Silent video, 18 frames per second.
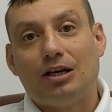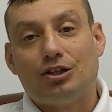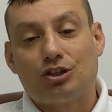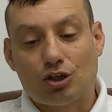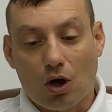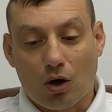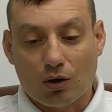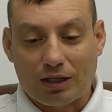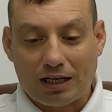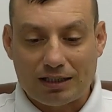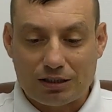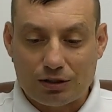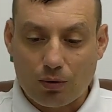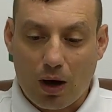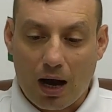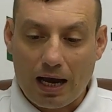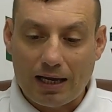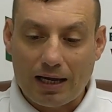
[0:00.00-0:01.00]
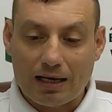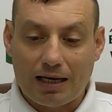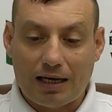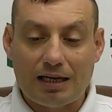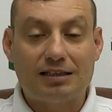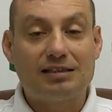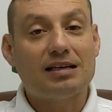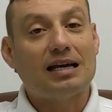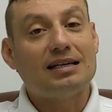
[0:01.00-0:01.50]
So that's why
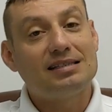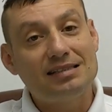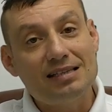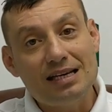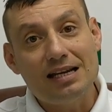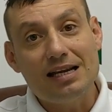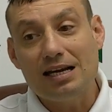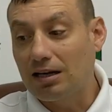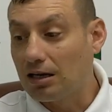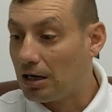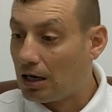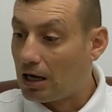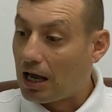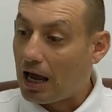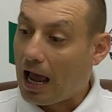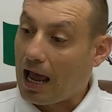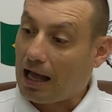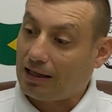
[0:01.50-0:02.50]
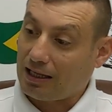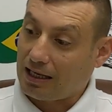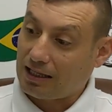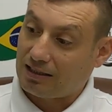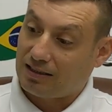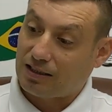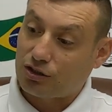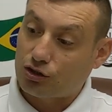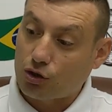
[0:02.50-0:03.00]
it's acidic, and in
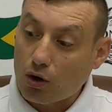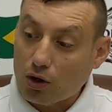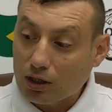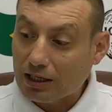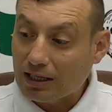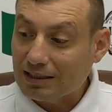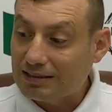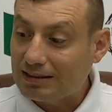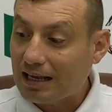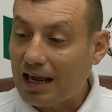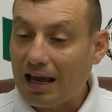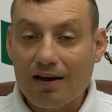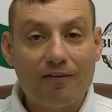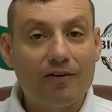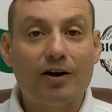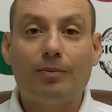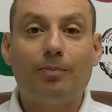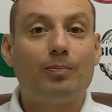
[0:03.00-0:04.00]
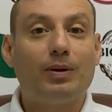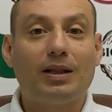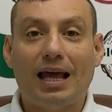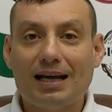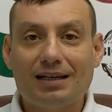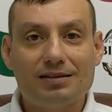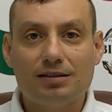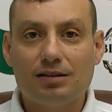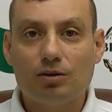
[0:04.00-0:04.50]
the strongest ever
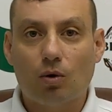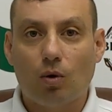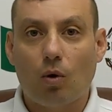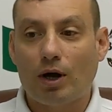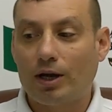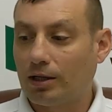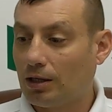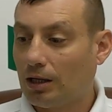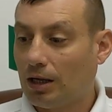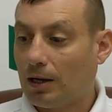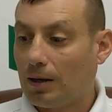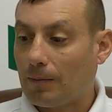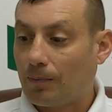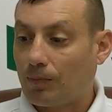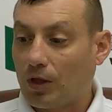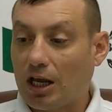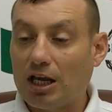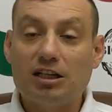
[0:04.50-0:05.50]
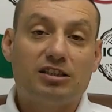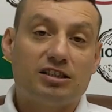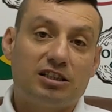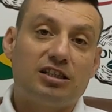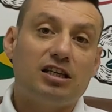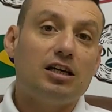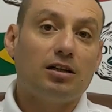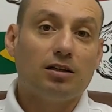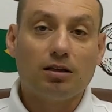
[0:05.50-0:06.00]
black seed oil, it's
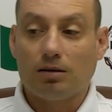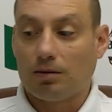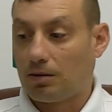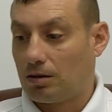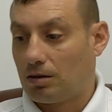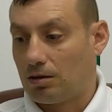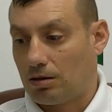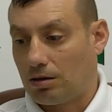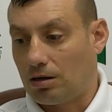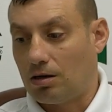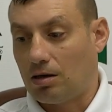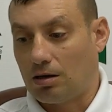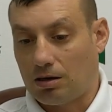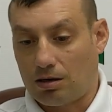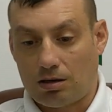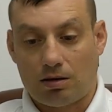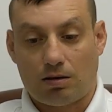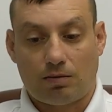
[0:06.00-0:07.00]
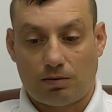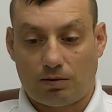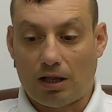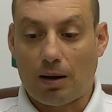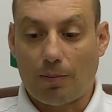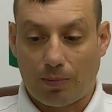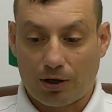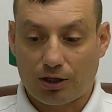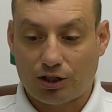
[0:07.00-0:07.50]
still uh,
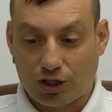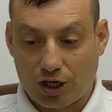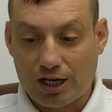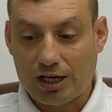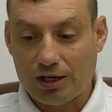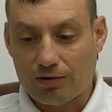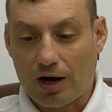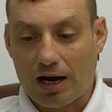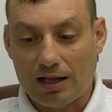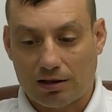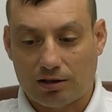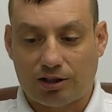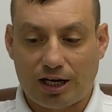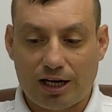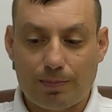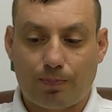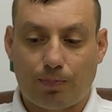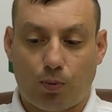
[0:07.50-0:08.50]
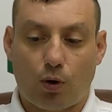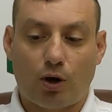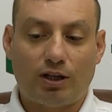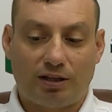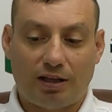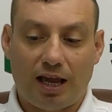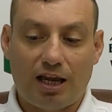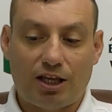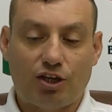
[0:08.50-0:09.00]
number three, right? three
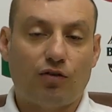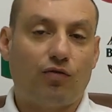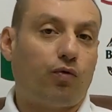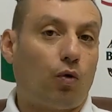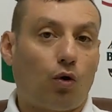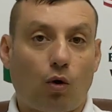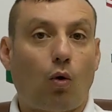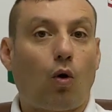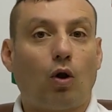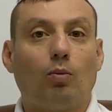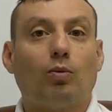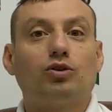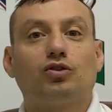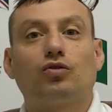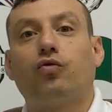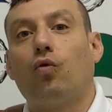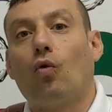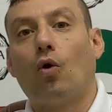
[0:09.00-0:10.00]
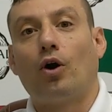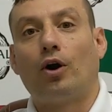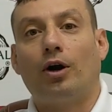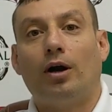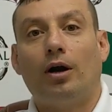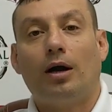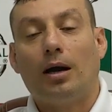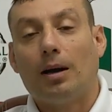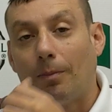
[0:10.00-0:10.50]
point eight four, almost four.